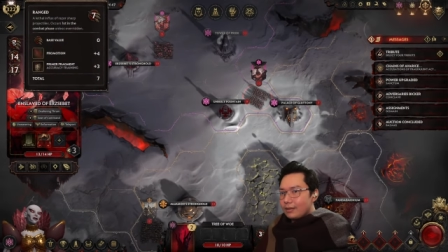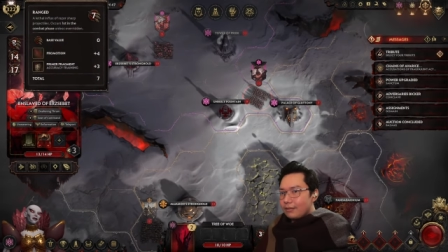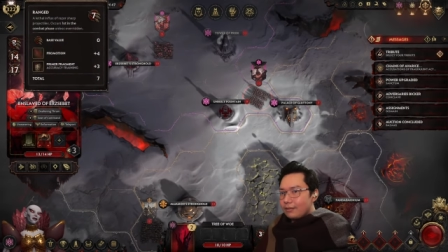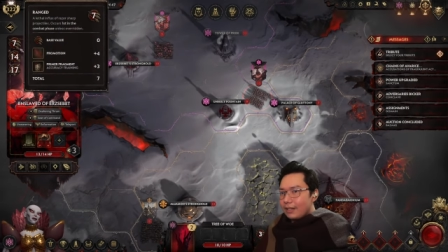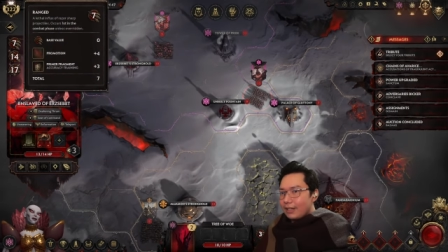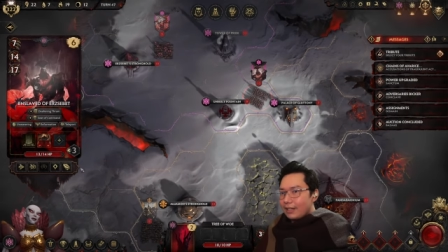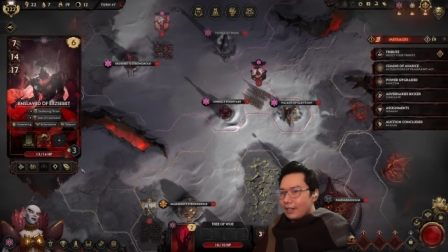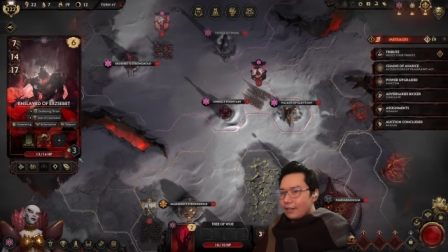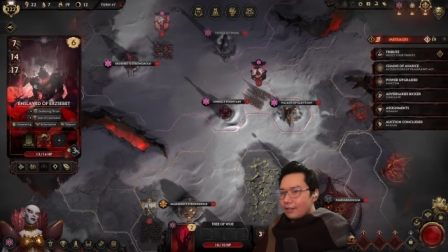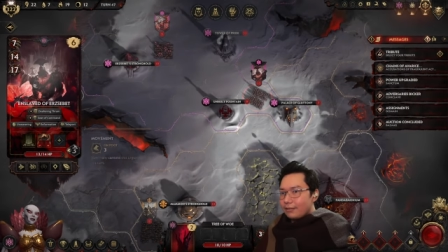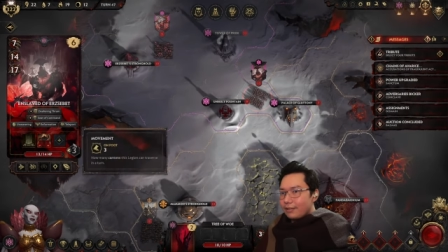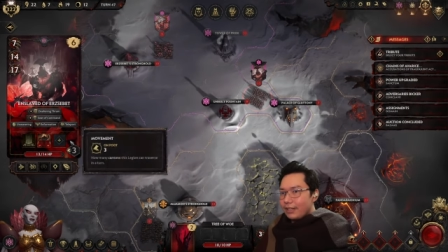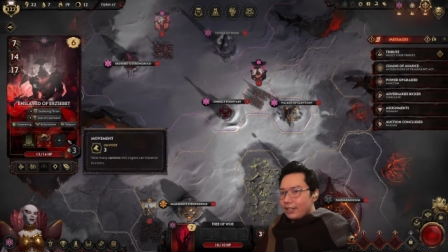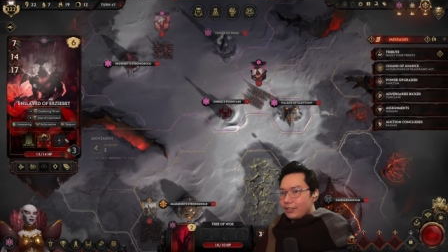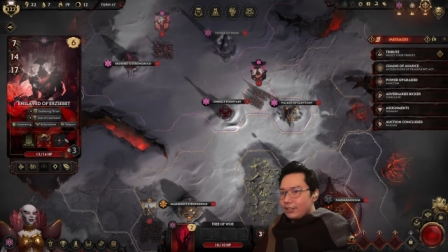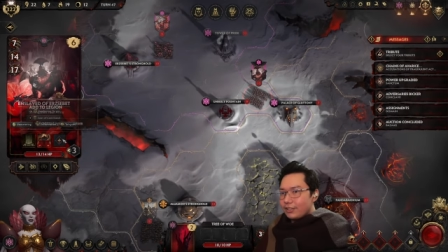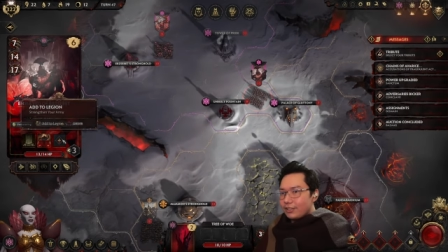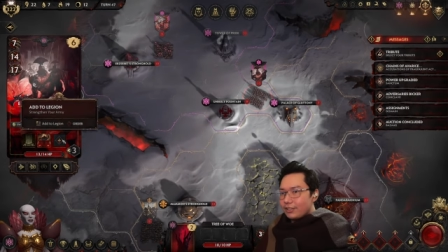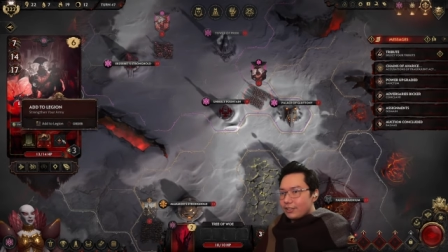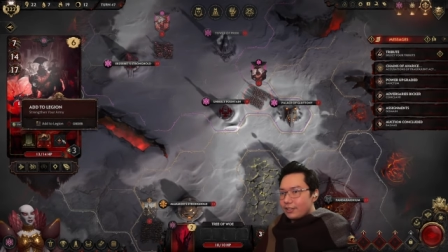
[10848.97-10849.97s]
Right, our
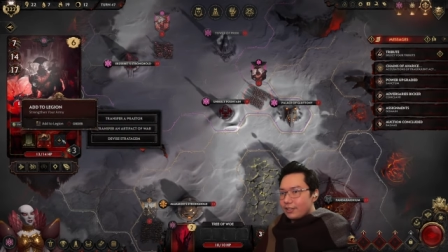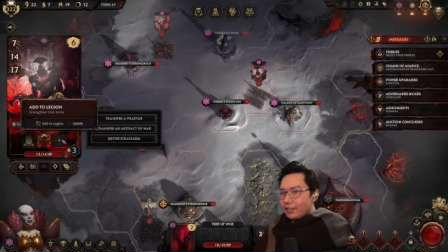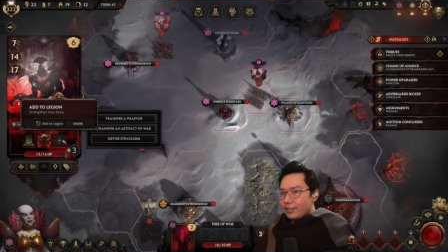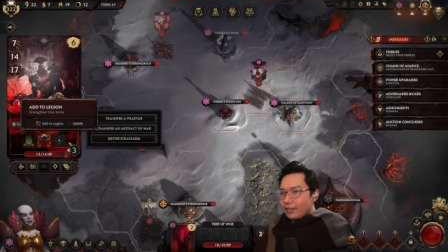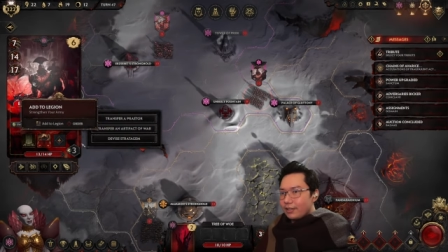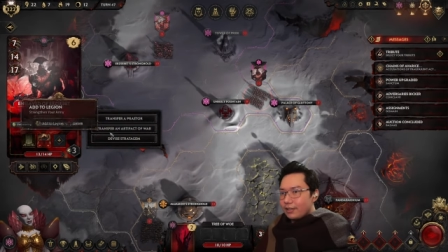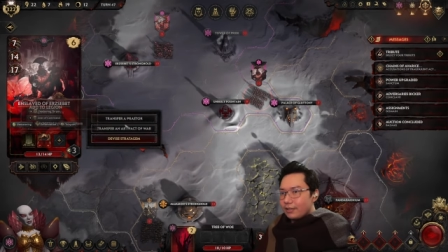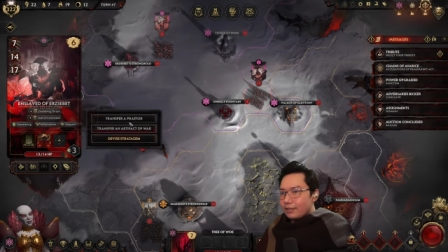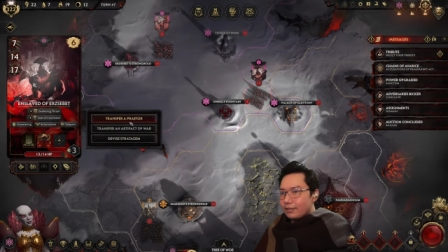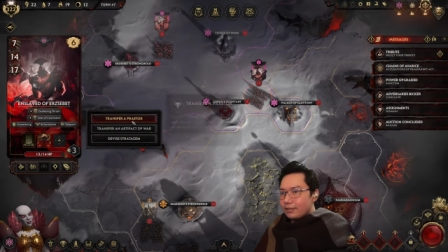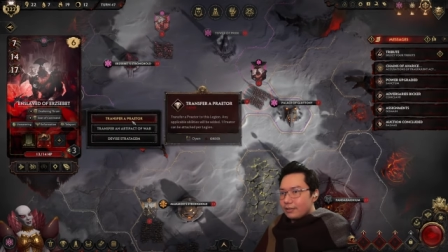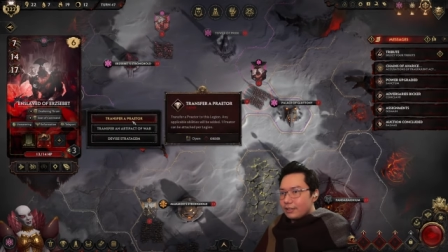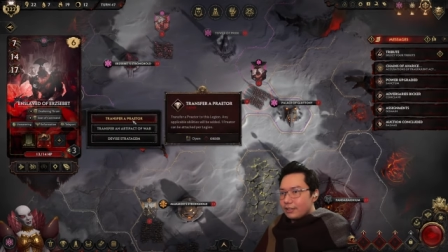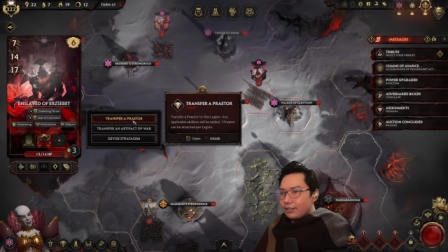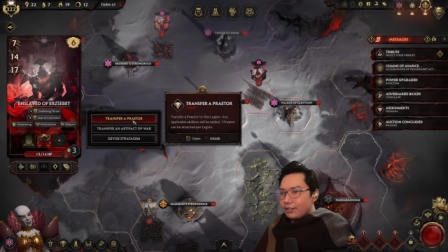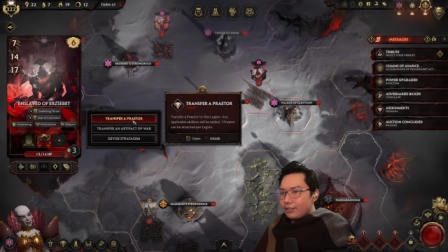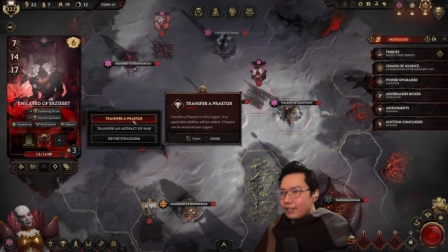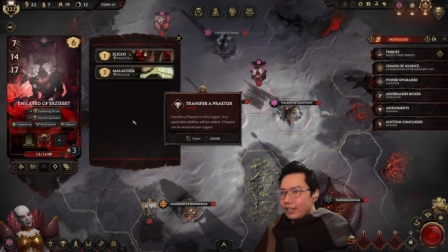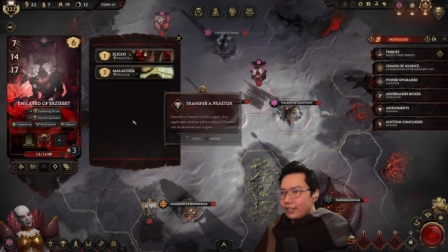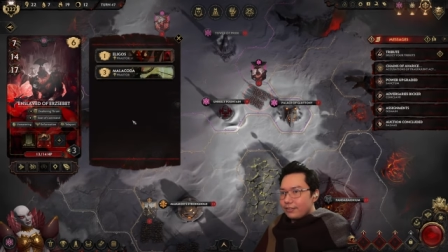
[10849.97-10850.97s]
range is low. Let's
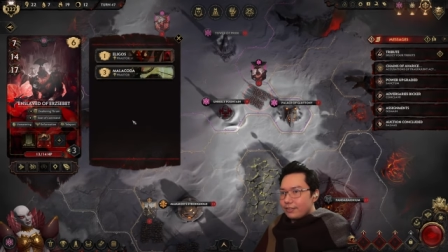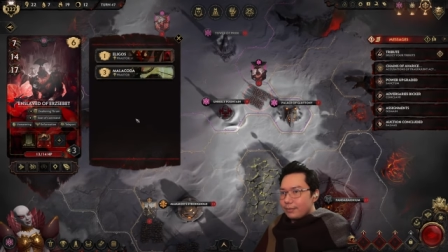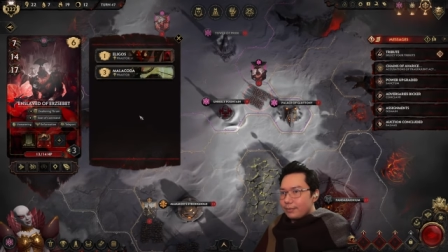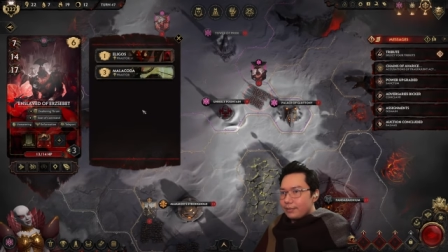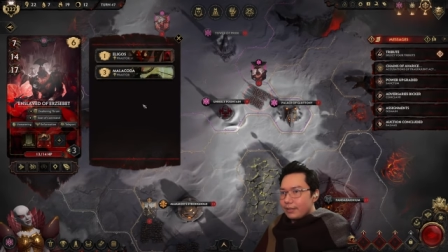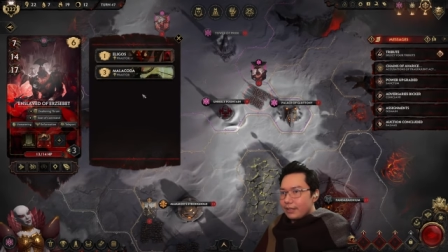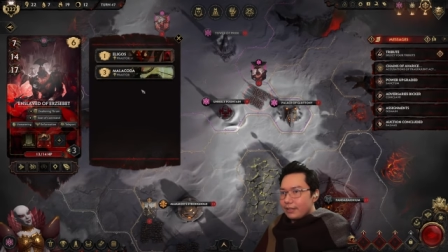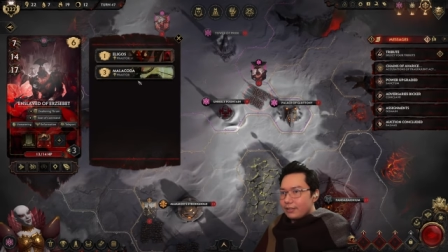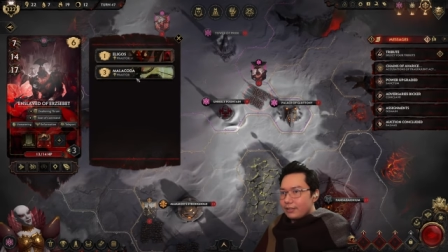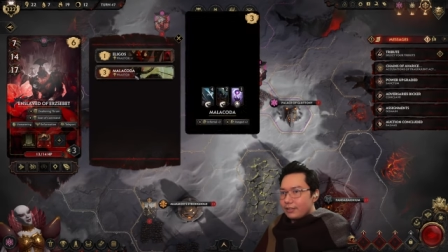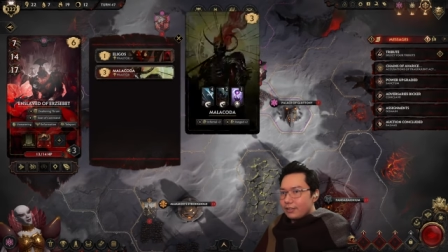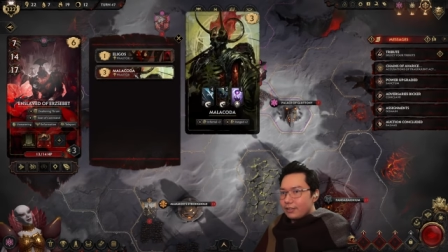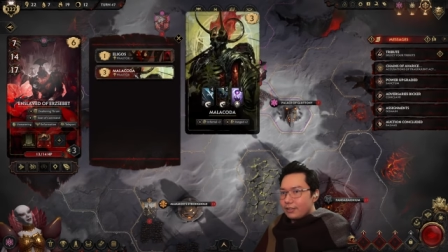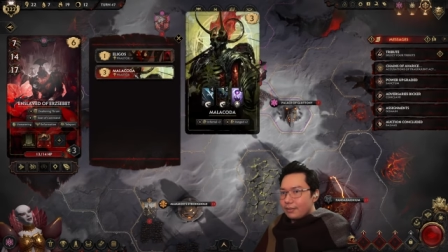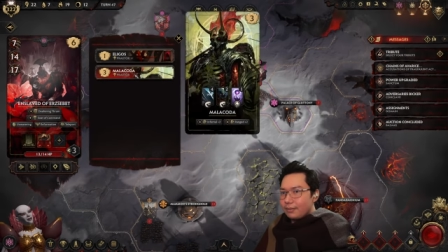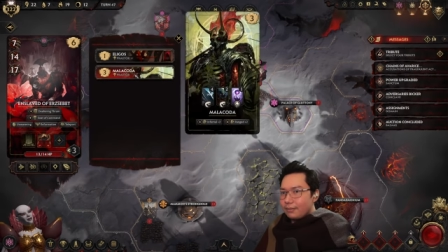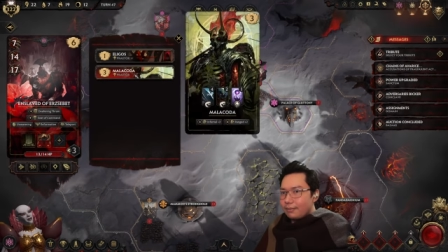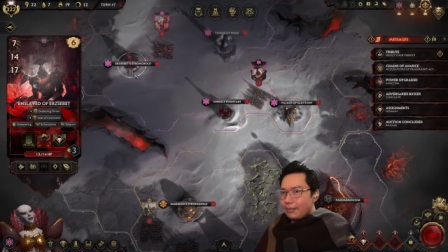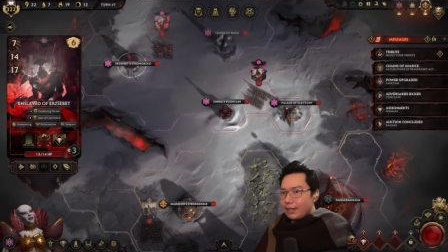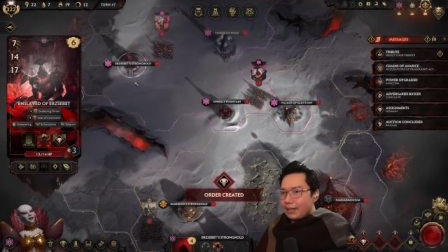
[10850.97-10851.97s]
transfer prayer to
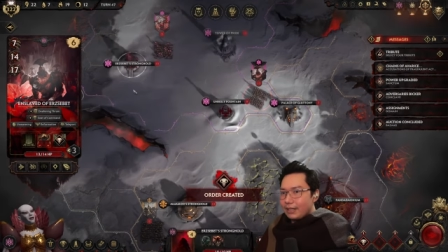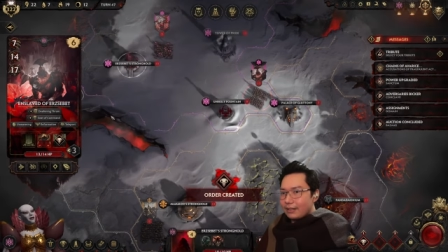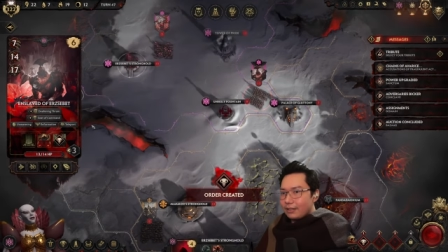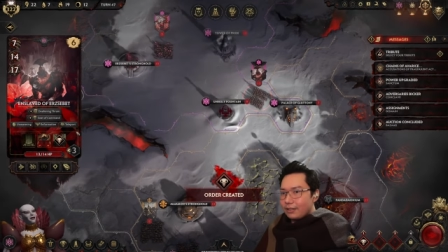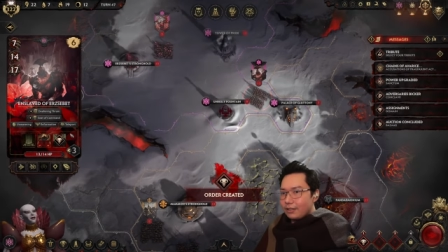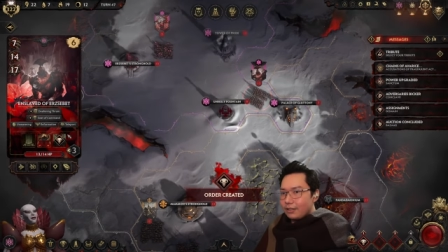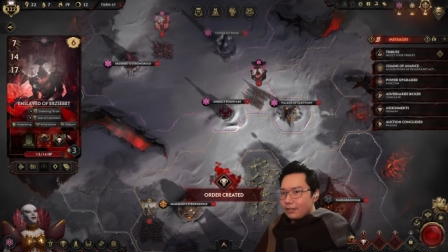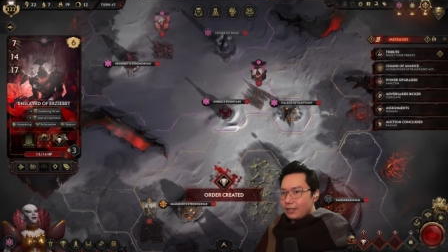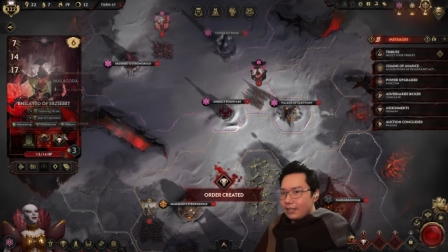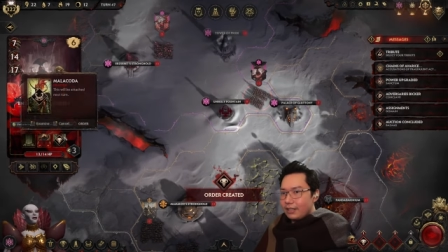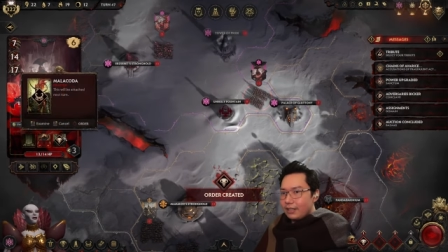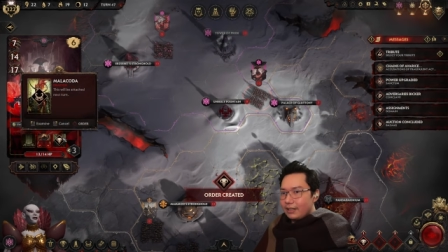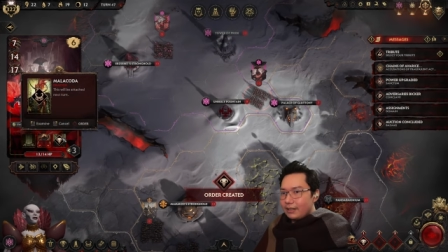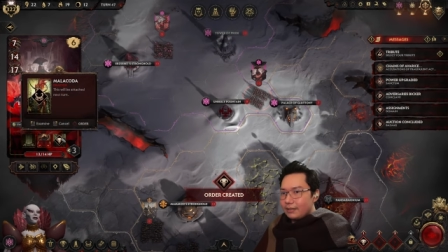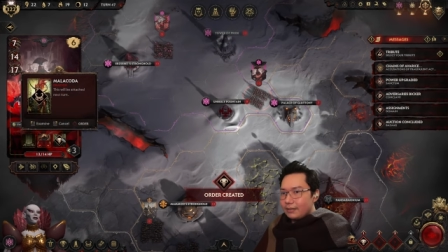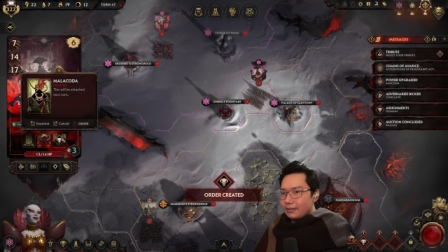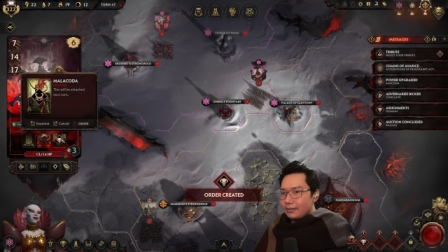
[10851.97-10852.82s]
Malakoda.